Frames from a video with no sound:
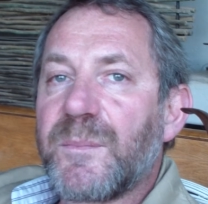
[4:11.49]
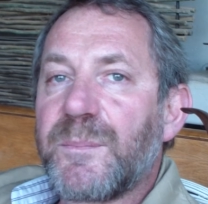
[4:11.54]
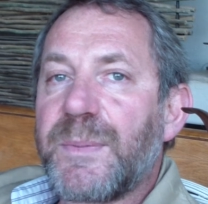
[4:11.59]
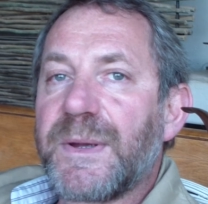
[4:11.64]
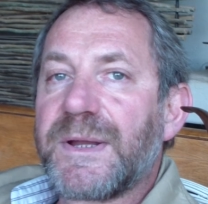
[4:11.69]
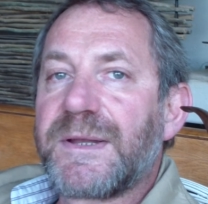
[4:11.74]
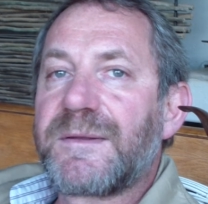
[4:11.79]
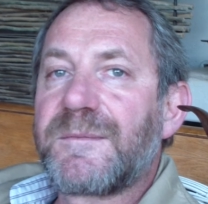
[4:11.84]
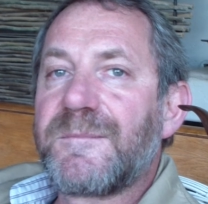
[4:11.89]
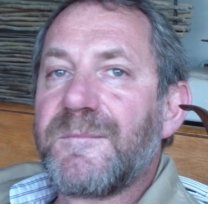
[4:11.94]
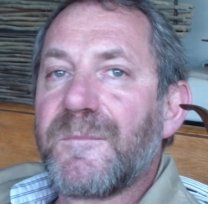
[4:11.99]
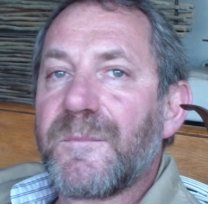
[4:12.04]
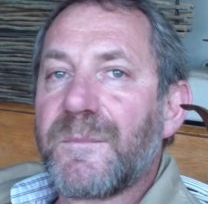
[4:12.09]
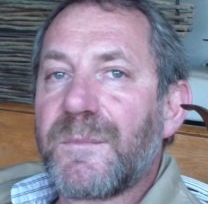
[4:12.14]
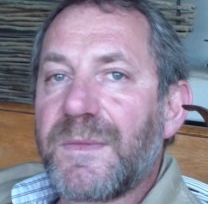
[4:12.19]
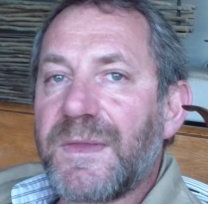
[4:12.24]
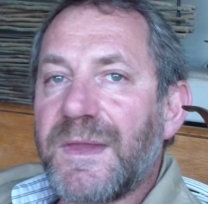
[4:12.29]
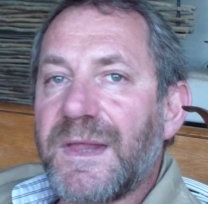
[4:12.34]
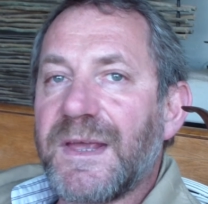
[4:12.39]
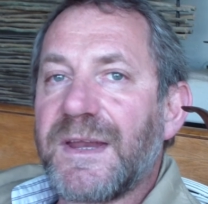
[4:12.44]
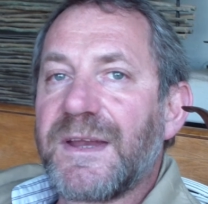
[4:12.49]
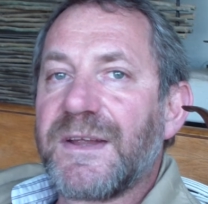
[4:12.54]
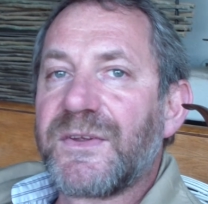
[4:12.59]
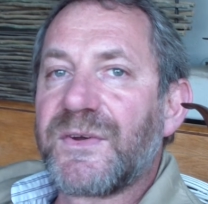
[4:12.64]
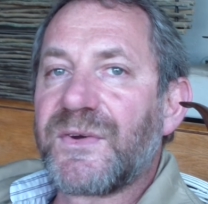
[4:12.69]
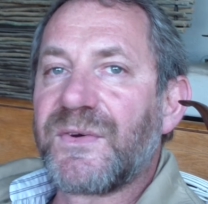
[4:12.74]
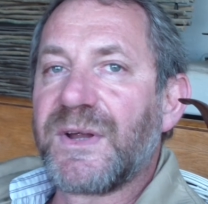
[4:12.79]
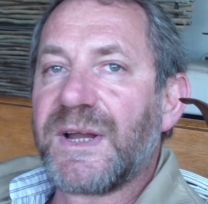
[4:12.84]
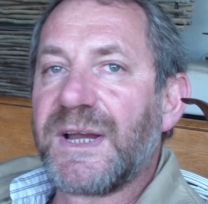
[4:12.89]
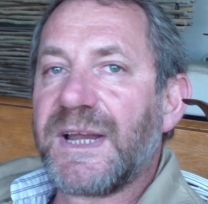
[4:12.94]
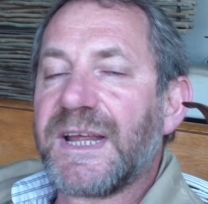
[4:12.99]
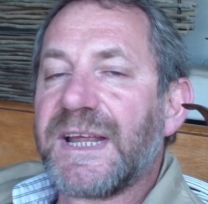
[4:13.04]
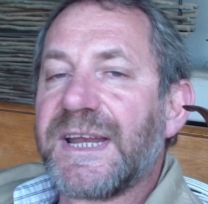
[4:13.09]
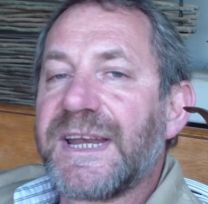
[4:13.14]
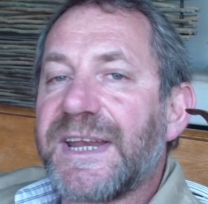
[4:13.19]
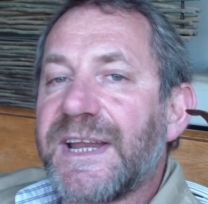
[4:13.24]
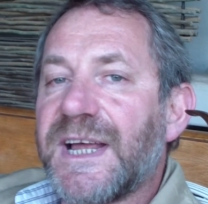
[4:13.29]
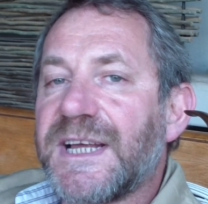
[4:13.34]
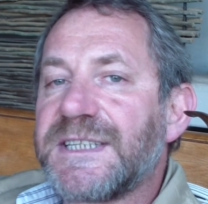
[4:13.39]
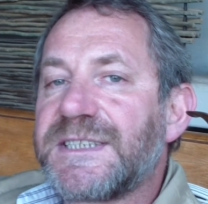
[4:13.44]
But it is really a
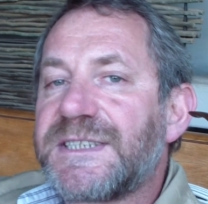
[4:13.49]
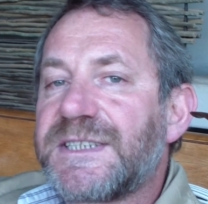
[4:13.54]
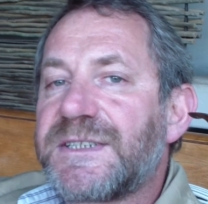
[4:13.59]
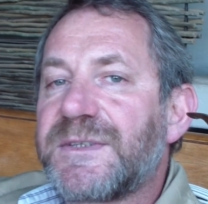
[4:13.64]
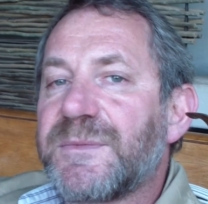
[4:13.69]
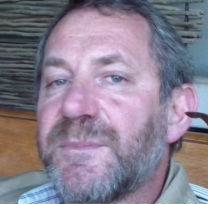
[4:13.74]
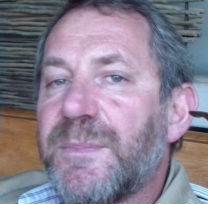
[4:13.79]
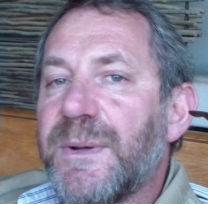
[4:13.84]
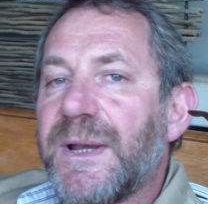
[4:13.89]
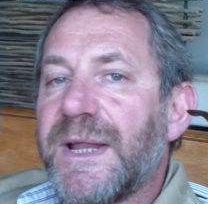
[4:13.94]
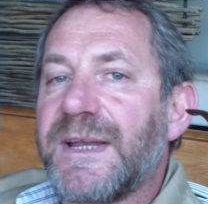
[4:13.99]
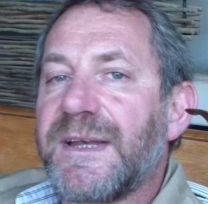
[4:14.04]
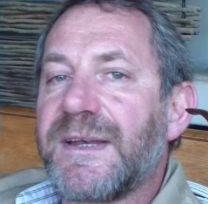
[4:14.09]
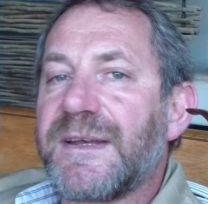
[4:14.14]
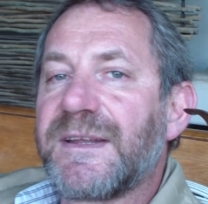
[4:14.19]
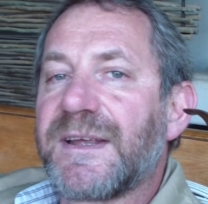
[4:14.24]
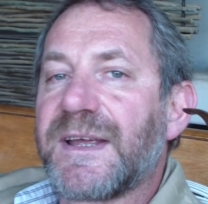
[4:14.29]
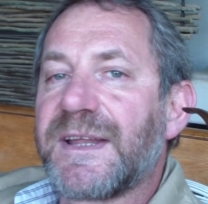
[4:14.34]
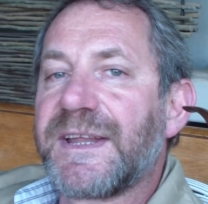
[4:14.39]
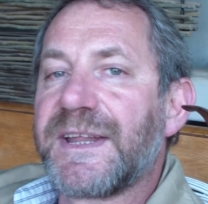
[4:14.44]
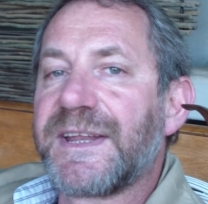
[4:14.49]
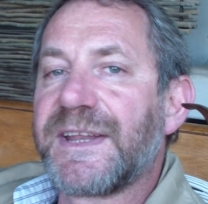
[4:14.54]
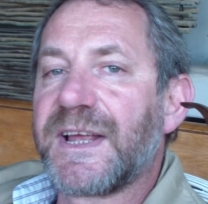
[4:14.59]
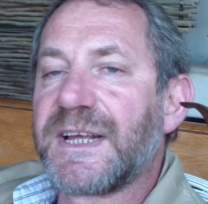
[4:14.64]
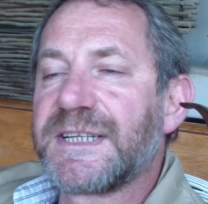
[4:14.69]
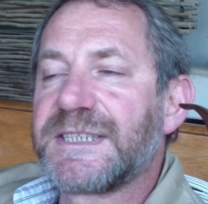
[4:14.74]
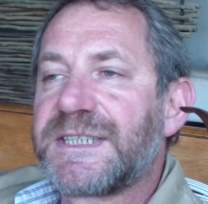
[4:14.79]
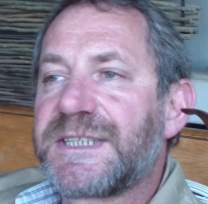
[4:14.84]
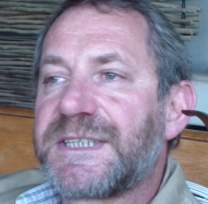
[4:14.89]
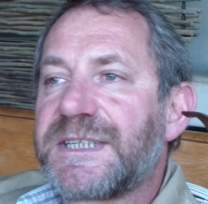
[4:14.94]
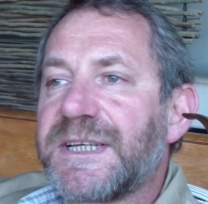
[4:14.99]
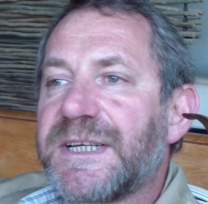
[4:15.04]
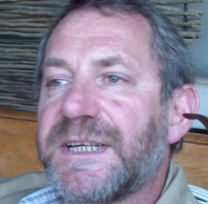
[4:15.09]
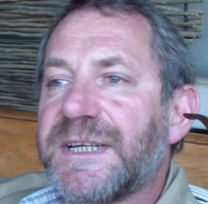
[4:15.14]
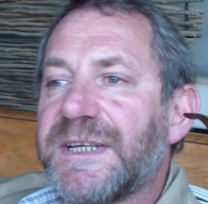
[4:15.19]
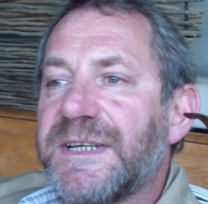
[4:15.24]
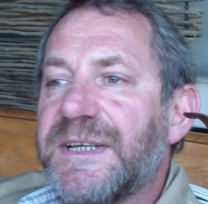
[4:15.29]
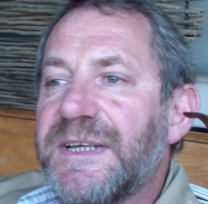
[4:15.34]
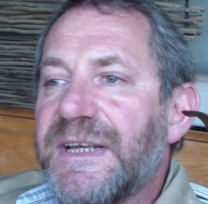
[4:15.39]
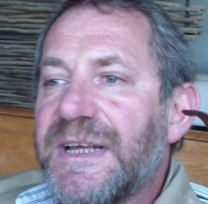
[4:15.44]
nice blend and a nice
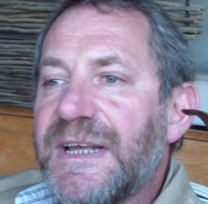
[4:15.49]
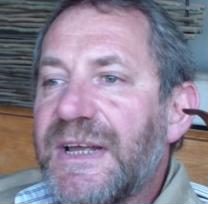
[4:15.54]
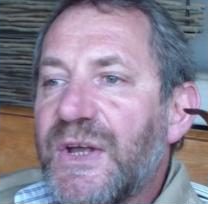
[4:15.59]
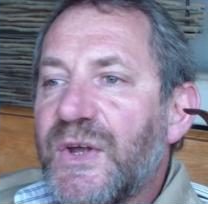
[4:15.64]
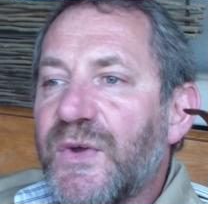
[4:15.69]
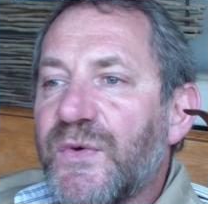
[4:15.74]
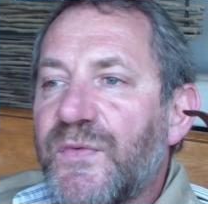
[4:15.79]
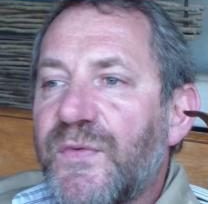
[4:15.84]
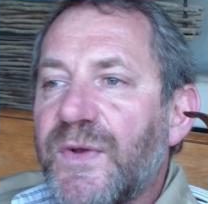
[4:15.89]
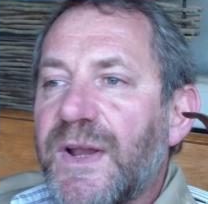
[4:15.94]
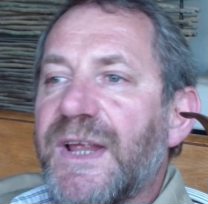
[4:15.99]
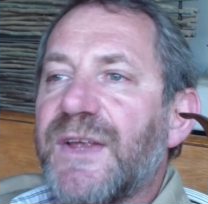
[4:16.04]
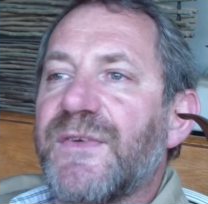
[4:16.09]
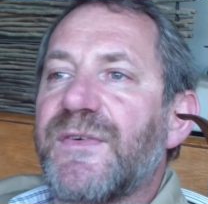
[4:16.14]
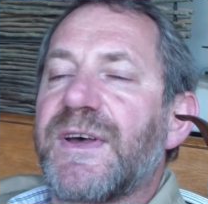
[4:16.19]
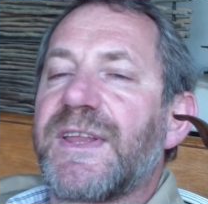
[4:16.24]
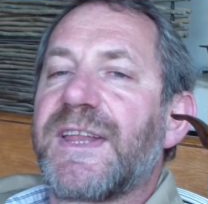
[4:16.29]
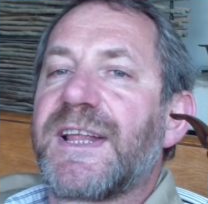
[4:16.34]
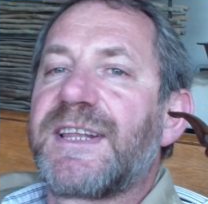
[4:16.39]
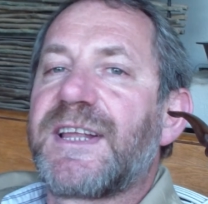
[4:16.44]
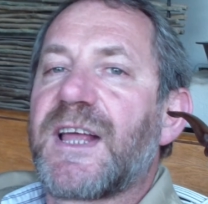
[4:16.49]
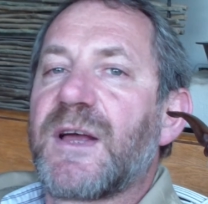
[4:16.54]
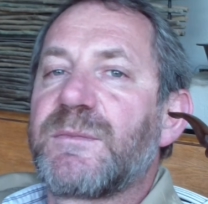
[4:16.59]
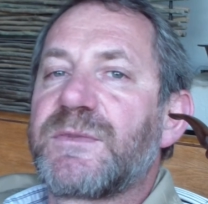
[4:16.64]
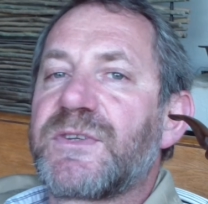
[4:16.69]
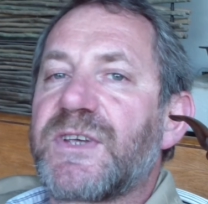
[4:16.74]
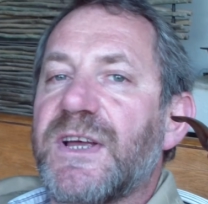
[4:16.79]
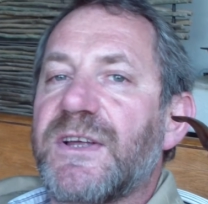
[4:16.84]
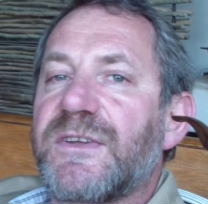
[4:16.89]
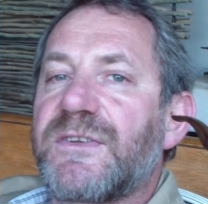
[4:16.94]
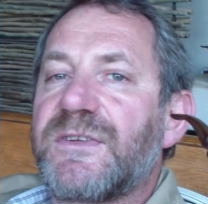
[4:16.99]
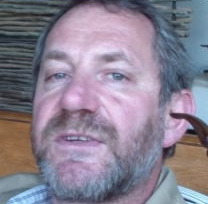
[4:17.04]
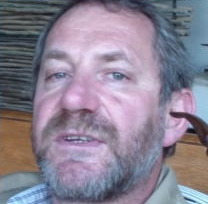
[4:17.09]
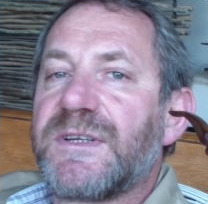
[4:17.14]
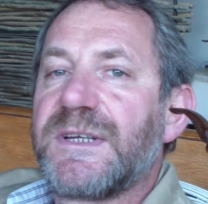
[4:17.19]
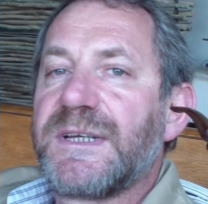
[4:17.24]
flavor that comes out.